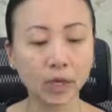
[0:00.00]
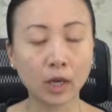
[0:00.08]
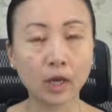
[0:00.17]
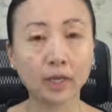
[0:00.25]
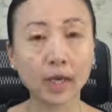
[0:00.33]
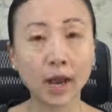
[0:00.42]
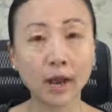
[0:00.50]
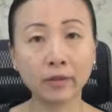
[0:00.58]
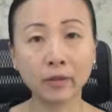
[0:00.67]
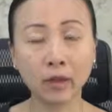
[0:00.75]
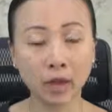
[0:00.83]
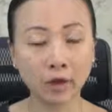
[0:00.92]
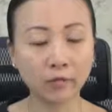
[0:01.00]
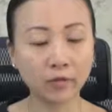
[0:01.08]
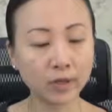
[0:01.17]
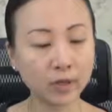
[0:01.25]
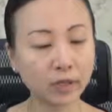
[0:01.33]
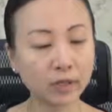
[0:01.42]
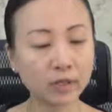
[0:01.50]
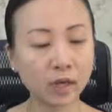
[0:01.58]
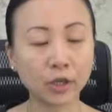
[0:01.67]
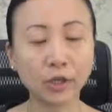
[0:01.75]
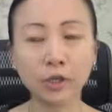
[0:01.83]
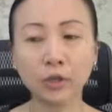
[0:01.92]
Again, figures are
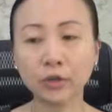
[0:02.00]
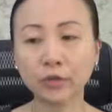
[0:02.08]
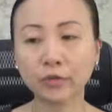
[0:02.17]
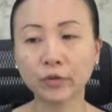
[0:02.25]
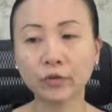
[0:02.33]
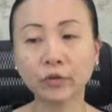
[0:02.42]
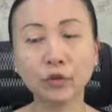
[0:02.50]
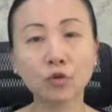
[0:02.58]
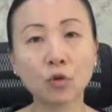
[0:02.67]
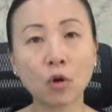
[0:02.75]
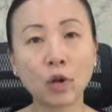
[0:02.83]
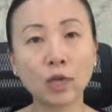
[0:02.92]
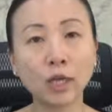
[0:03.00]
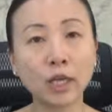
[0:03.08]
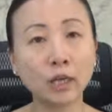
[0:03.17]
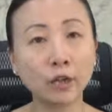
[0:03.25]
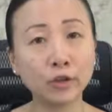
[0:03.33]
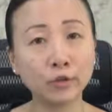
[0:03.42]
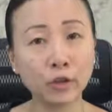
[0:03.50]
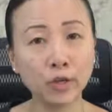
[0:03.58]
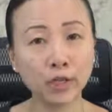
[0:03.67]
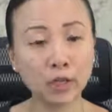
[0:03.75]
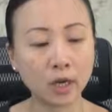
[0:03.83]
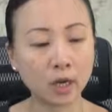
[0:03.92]
useful for drawing in the
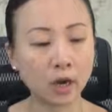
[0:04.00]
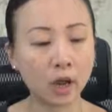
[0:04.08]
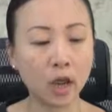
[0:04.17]
reader,